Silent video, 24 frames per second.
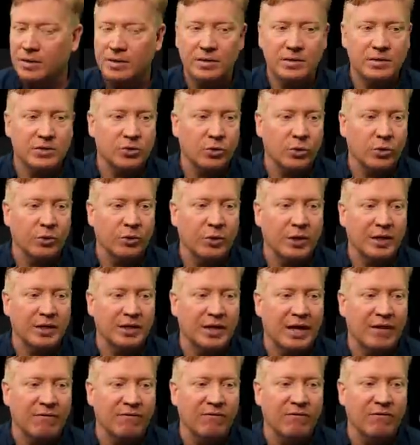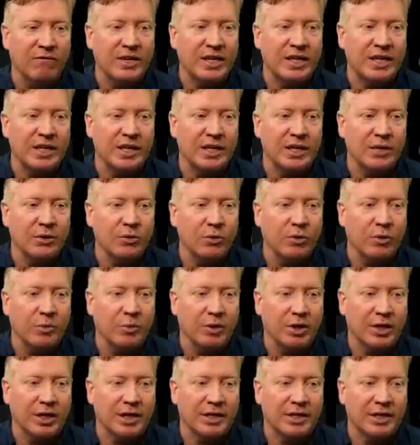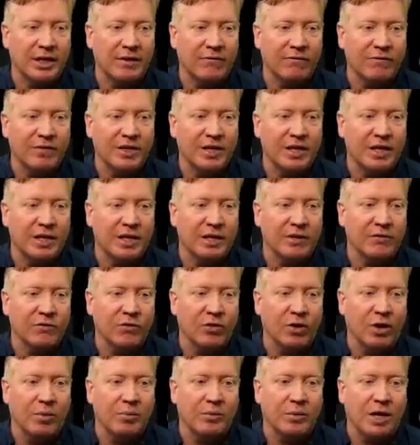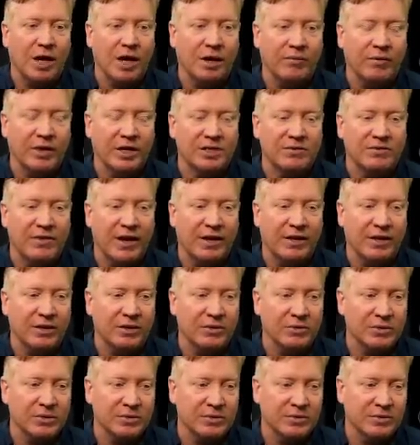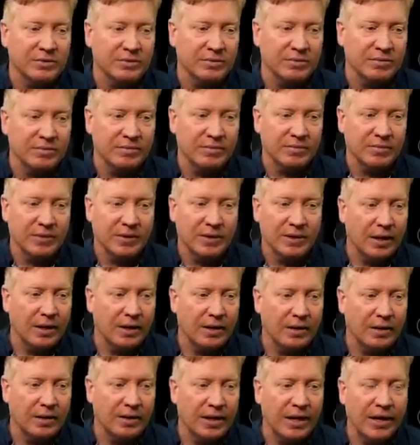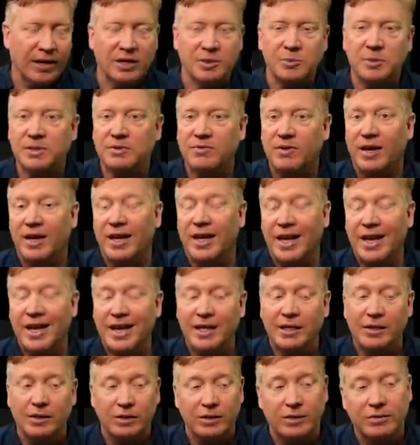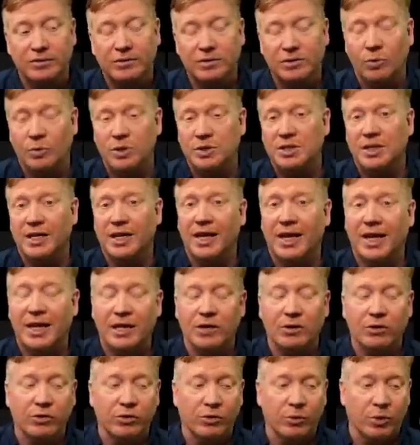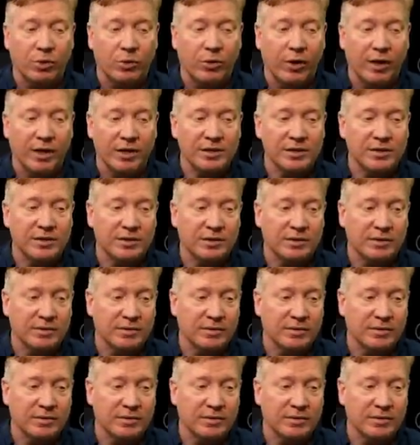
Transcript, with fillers: So where do we get that V? Well, we get that V from convex values. Now you specify a handler. So what's gonna handle the request?